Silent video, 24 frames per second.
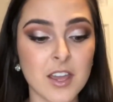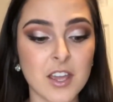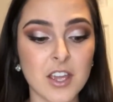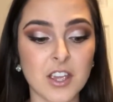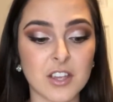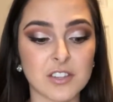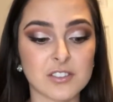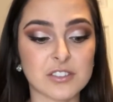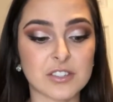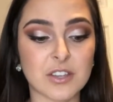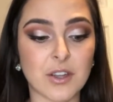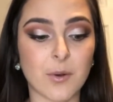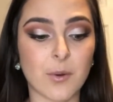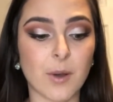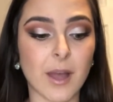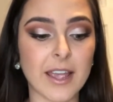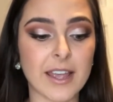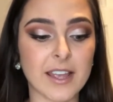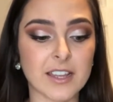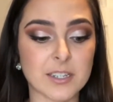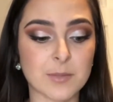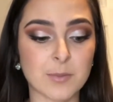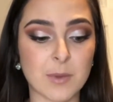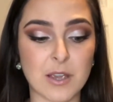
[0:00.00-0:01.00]
So I
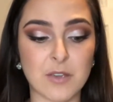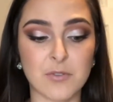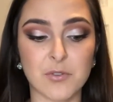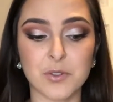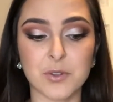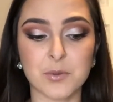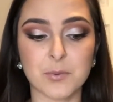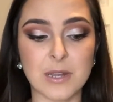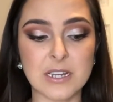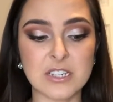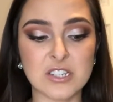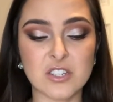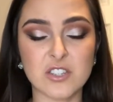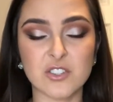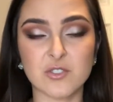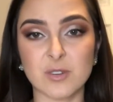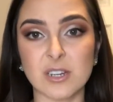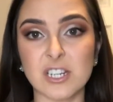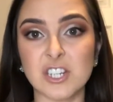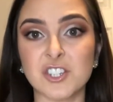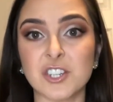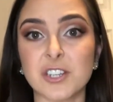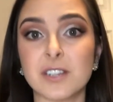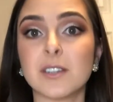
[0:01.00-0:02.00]
had to pay for the
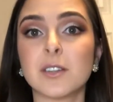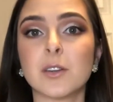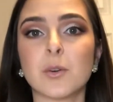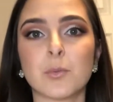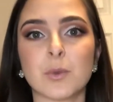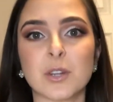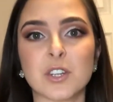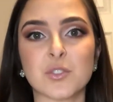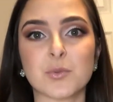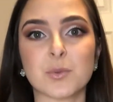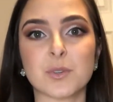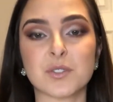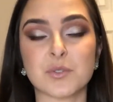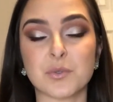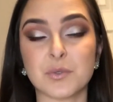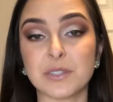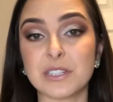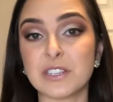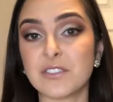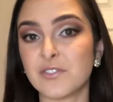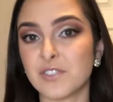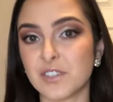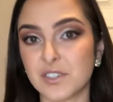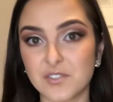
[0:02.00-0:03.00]
registration, which was
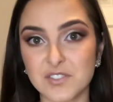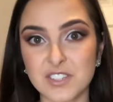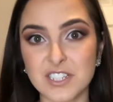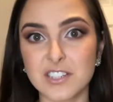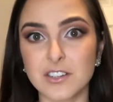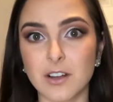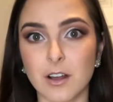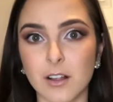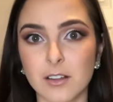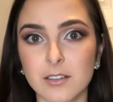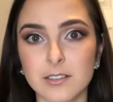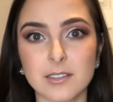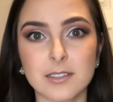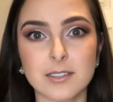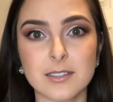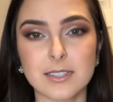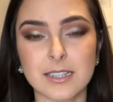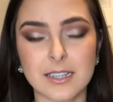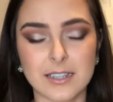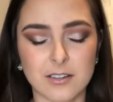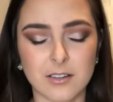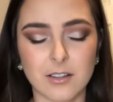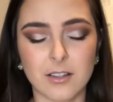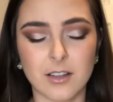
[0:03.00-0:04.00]
only $50.
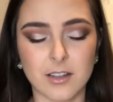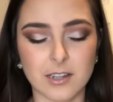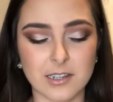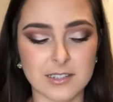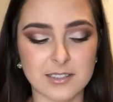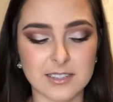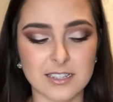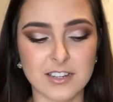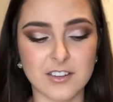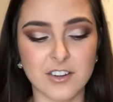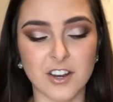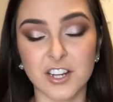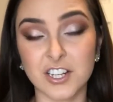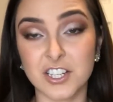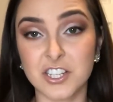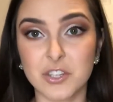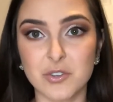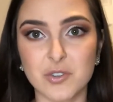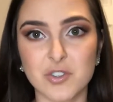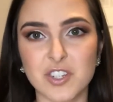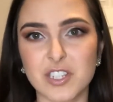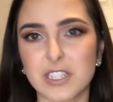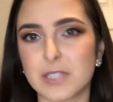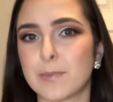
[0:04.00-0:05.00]
In all honesty, not a
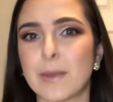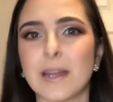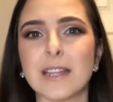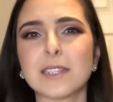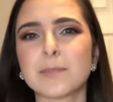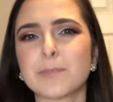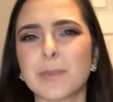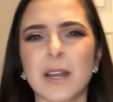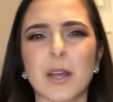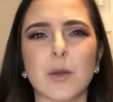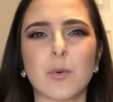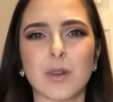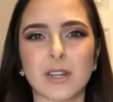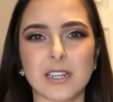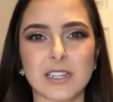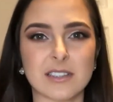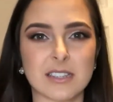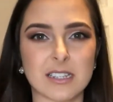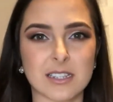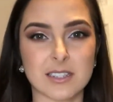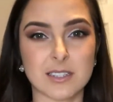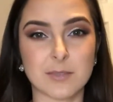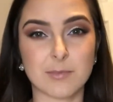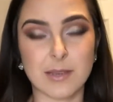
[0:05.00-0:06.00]
huge expense, but I wanted
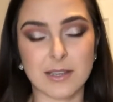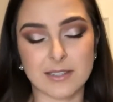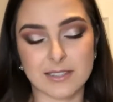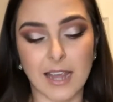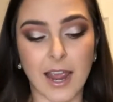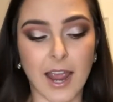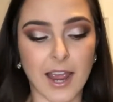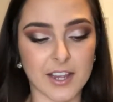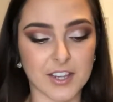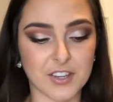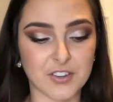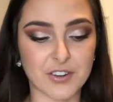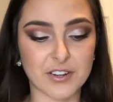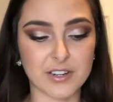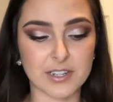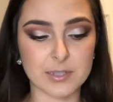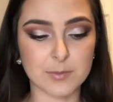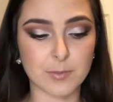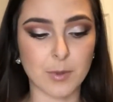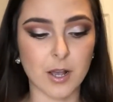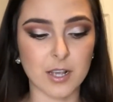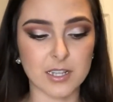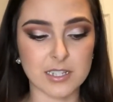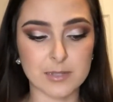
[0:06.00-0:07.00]
this to be as accurate as
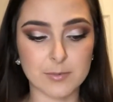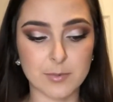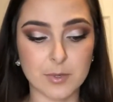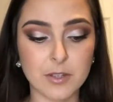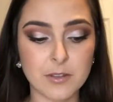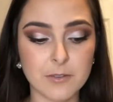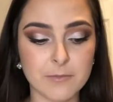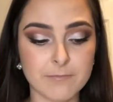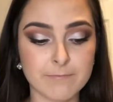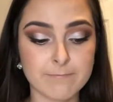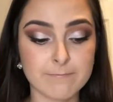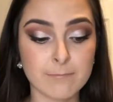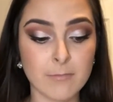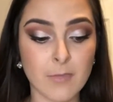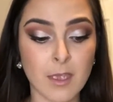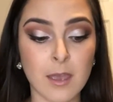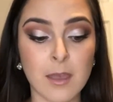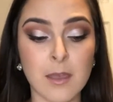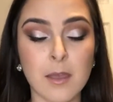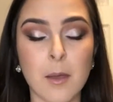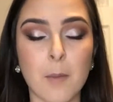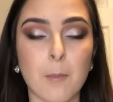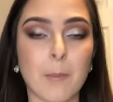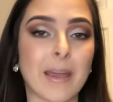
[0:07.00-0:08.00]
possible.
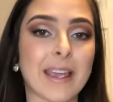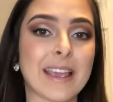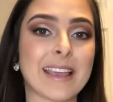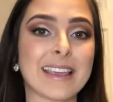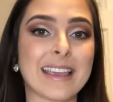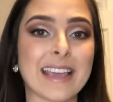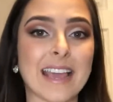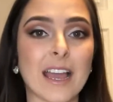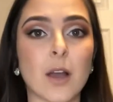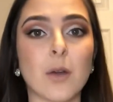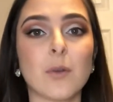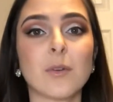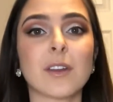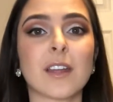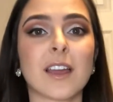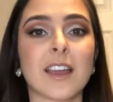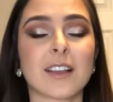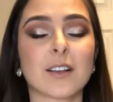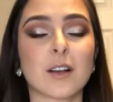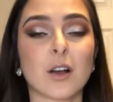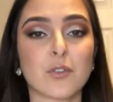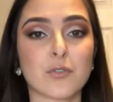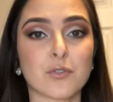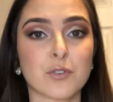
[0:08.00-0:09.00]
My gown I
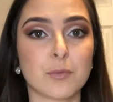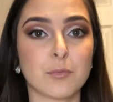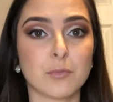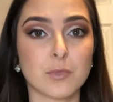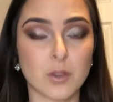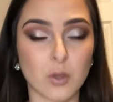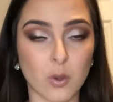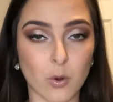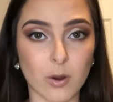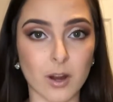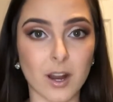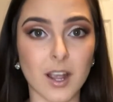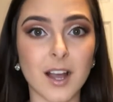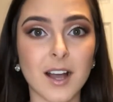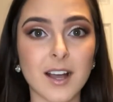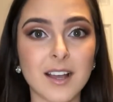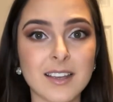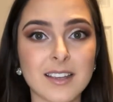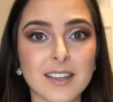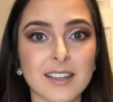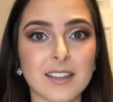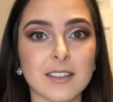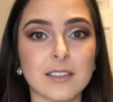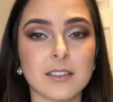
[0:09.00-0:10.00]
got from
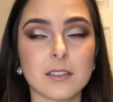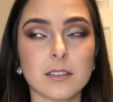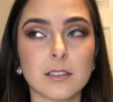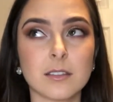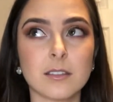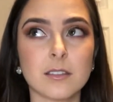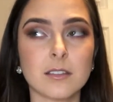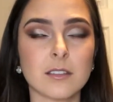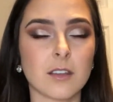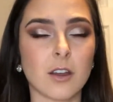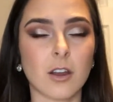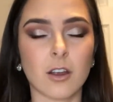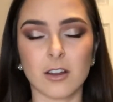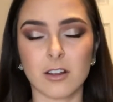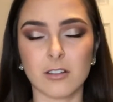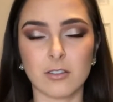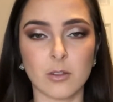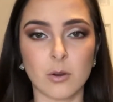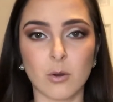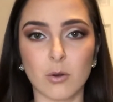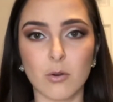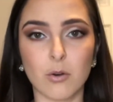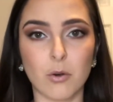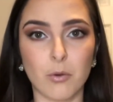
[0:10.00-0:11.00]
Laura in our
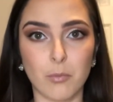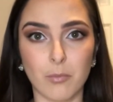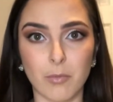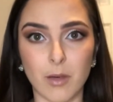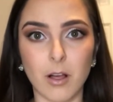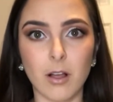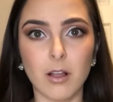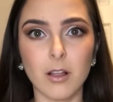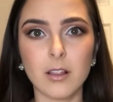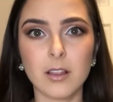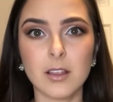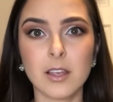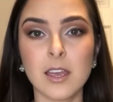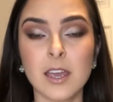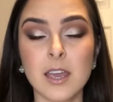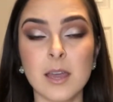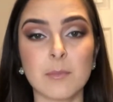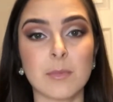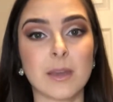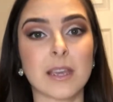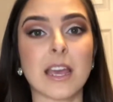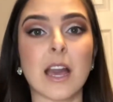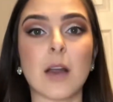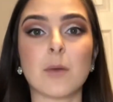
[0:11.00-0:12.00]
local mall.
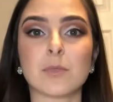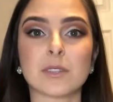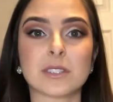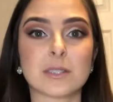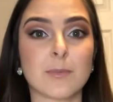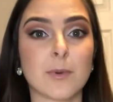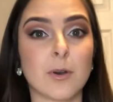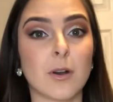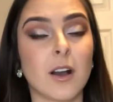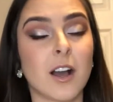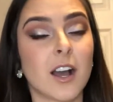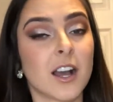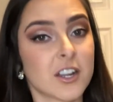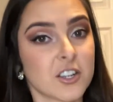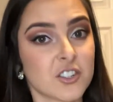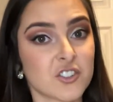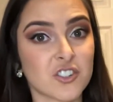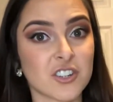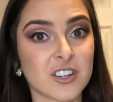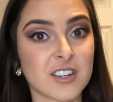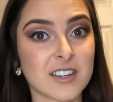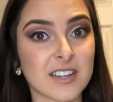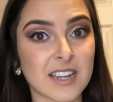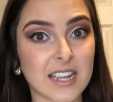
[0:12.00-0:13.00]
My gown was about
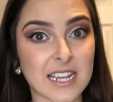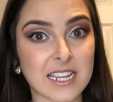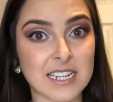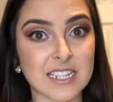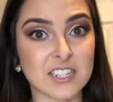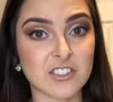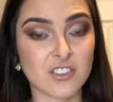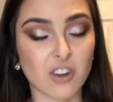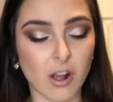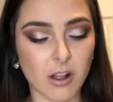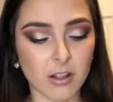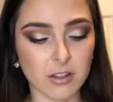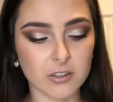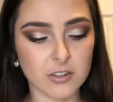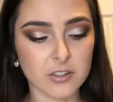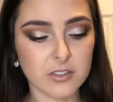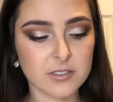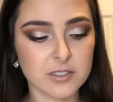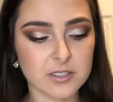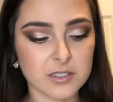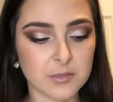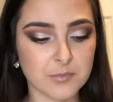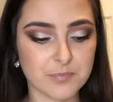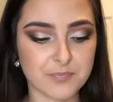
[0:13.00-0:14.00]

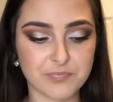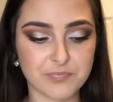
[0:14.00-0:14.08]
$180.